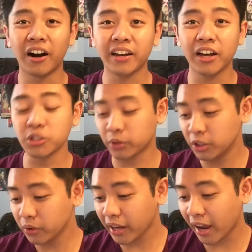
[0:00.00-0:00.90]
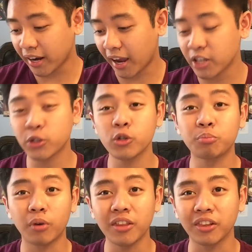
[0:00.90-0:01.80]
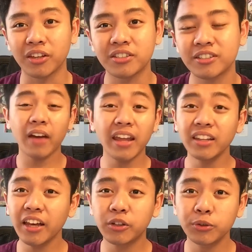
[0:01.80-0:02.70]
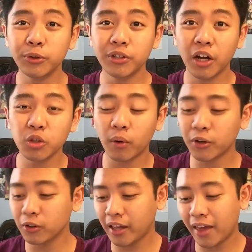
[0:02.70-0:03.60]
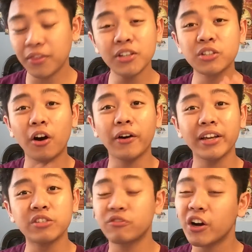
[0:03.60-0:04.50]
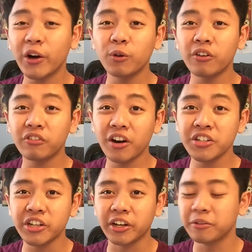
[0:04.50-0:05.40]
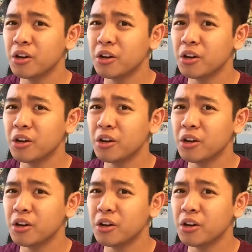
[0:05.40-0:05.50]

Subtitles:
Alright guys, so here we had ASTRO's Breathless. And like Goo Goo Don's Wonderland, this song is very refreshing.